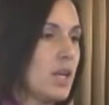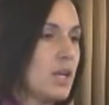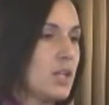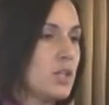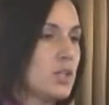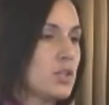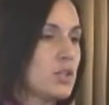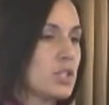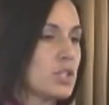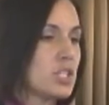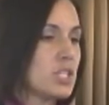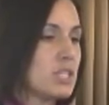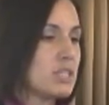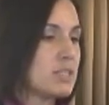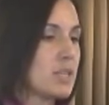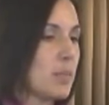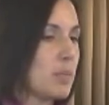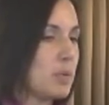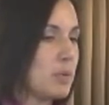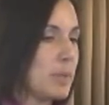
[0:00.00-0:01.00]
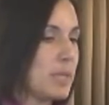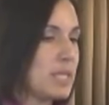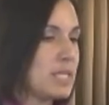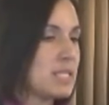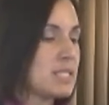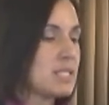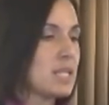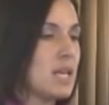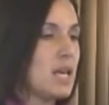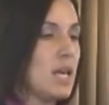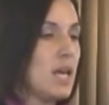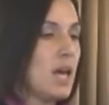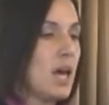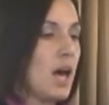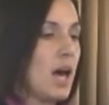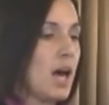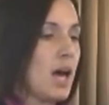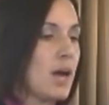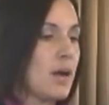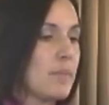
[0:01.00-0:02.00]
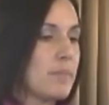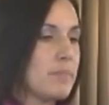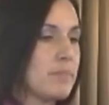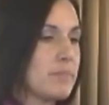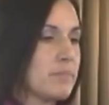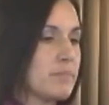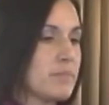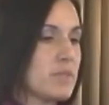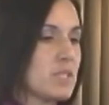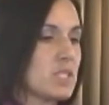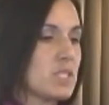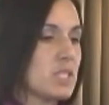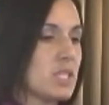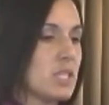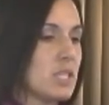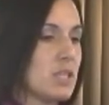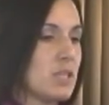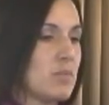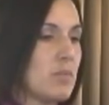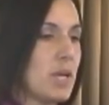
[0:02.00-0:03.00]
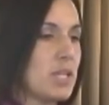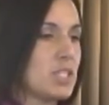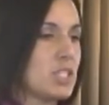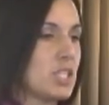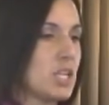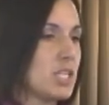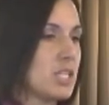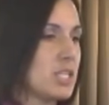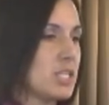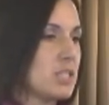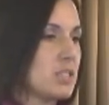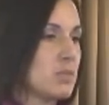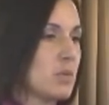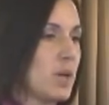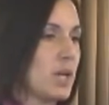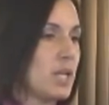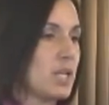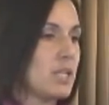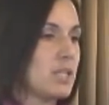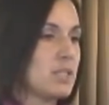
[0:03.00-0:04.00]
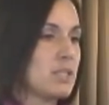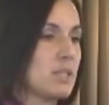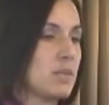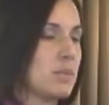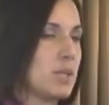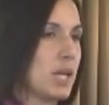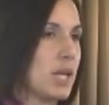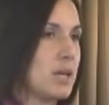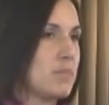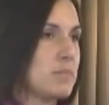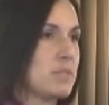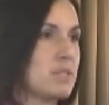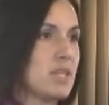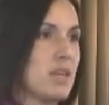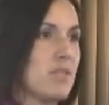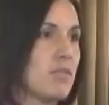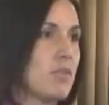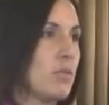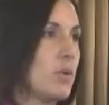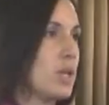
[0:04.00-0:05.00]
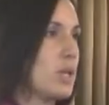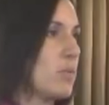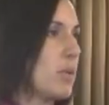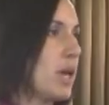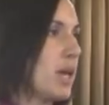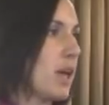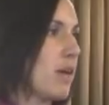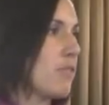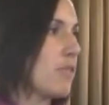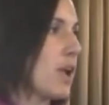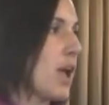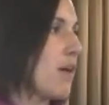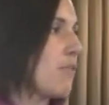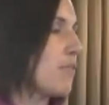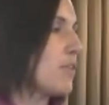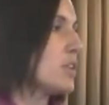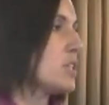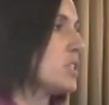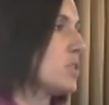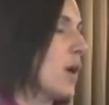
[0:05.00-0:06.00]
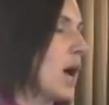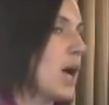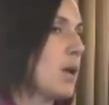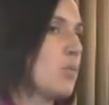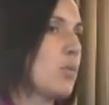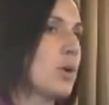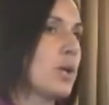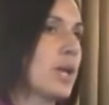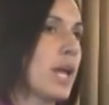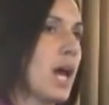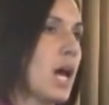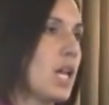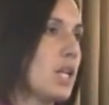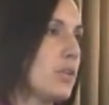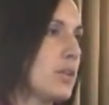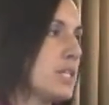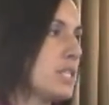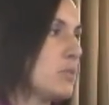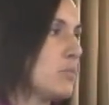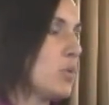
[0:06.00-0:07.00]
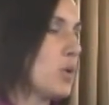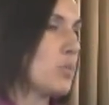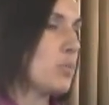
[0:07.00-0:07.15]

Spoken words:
Nutritional supplements. Just a little mention on this one. Sometimes, even when you make every effort to add more calories and more